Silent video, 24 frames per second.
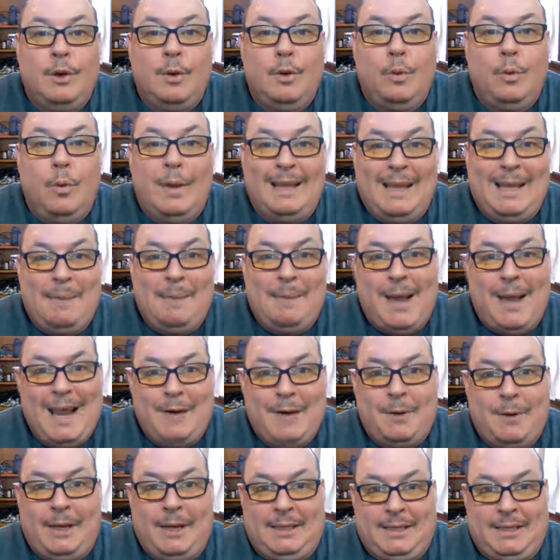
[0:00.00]
when they
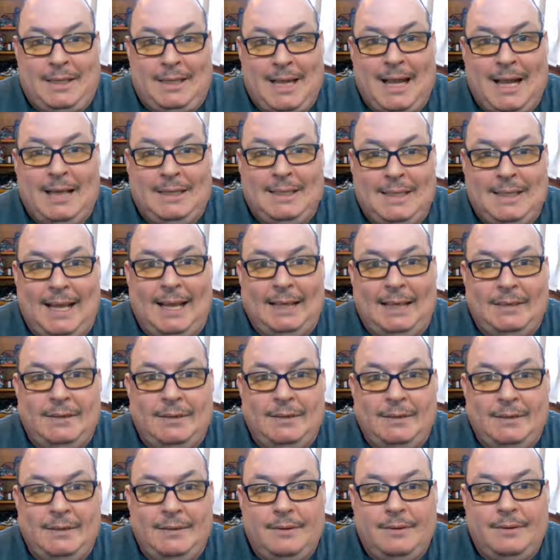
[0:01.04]
migrate the content?
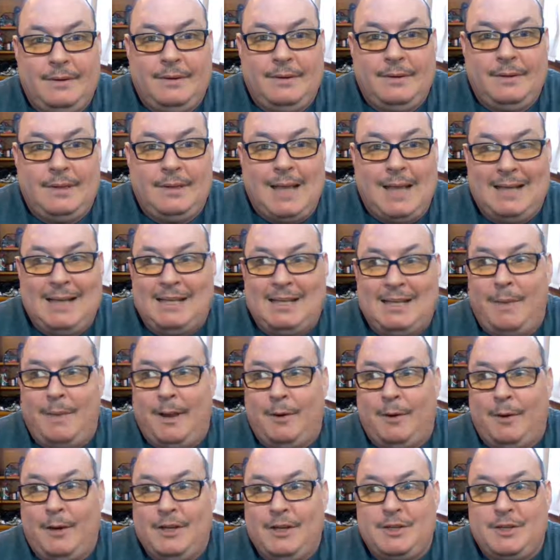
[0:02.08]
Content
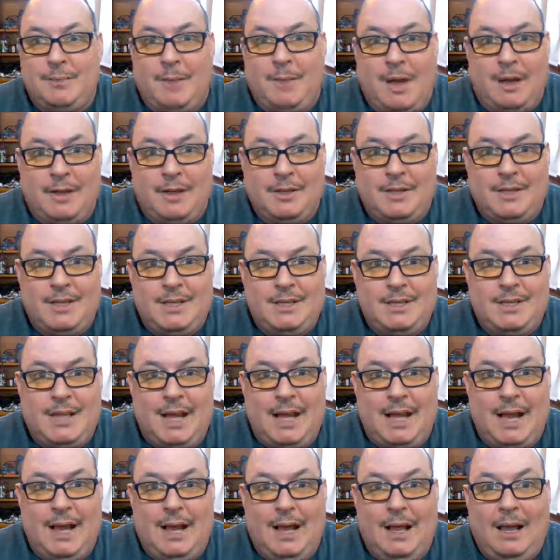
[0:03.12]
migration policies.
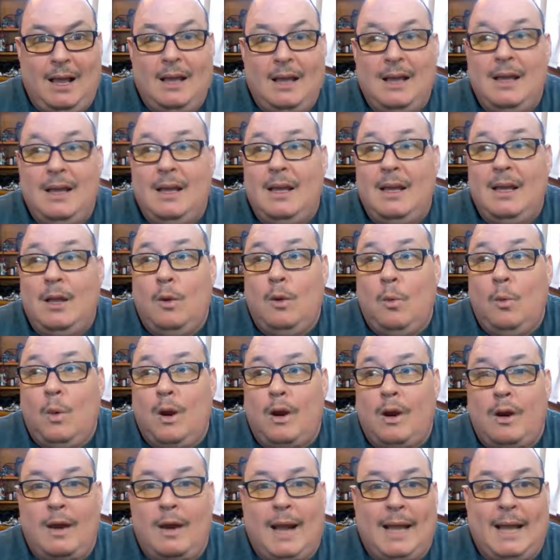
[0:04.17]
What
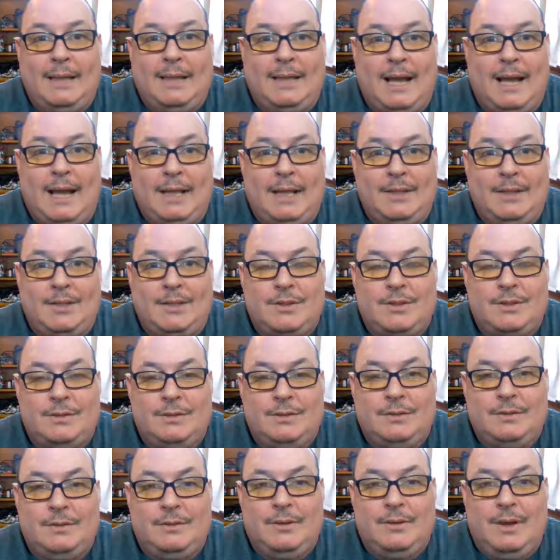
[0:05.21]
are our guidelines
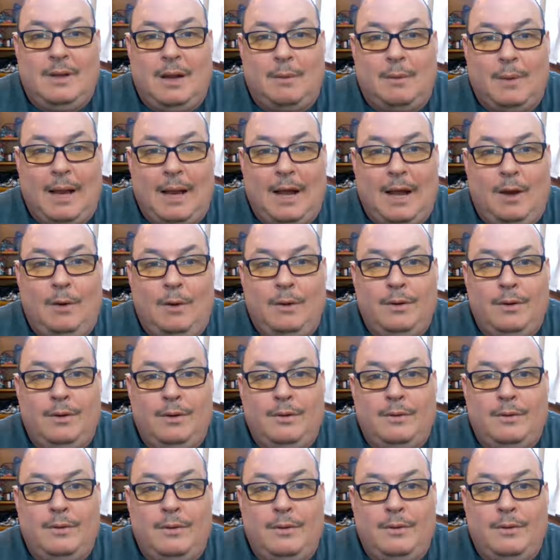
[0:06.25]
around
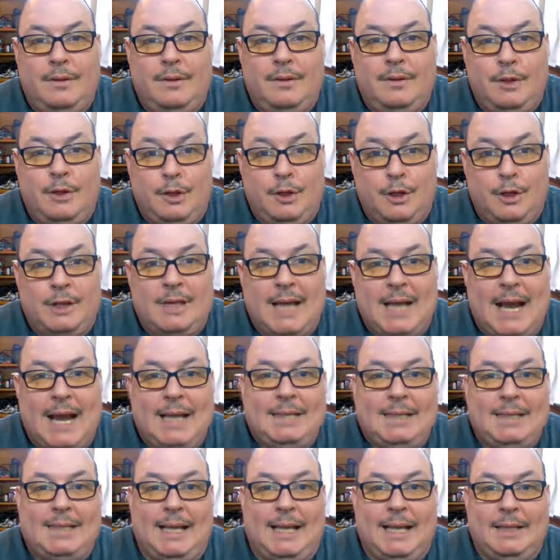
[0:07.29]
good
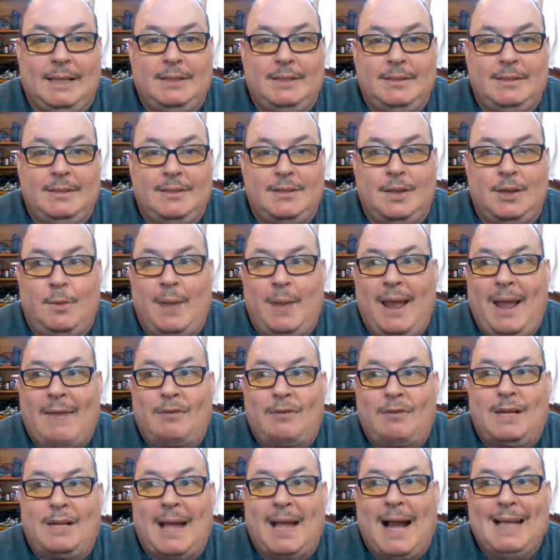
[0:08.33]
content? So we
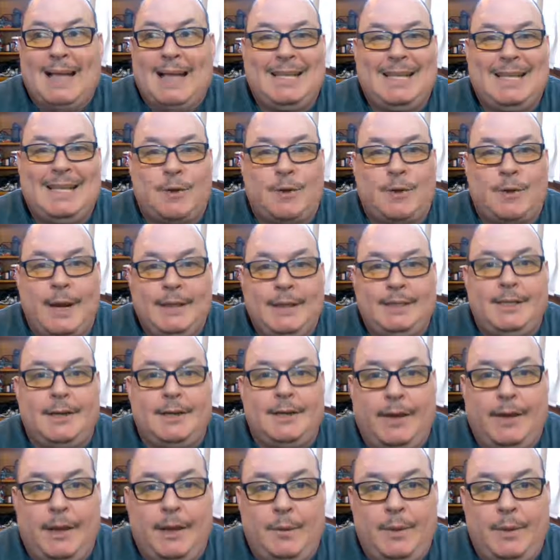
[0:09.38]
have content
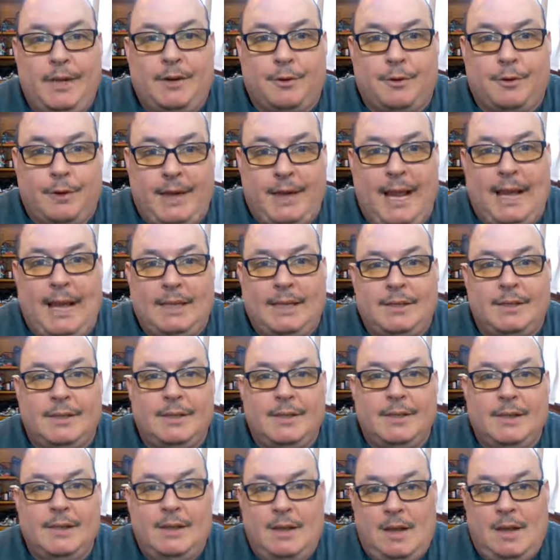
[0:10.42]
criteria we create
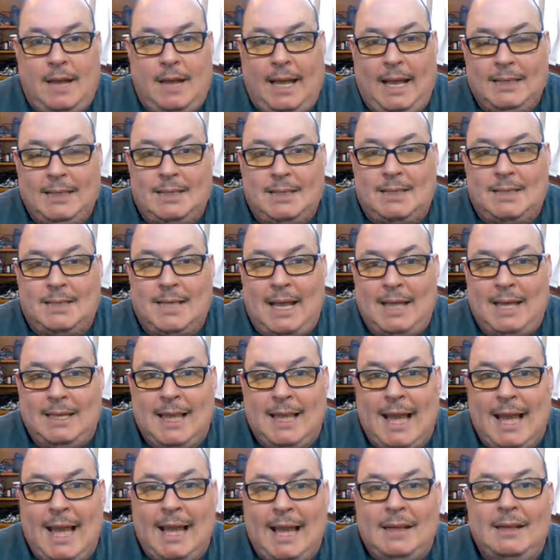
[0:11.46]
and say
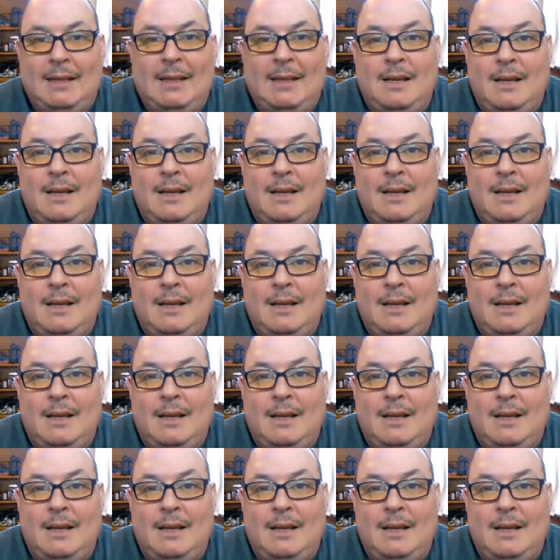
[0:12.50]
that